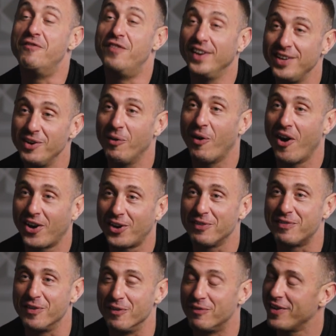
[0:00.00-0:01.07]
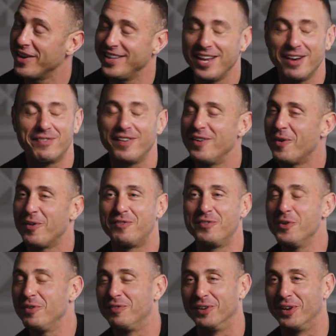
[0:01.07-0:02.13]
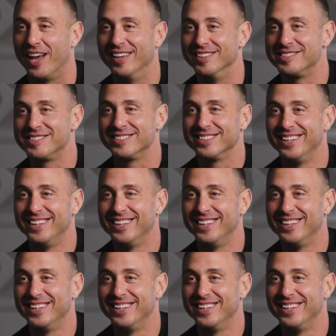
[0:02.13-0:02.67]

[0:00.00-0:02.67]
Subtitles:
Videographer. Funny enough, I know a few of you guys.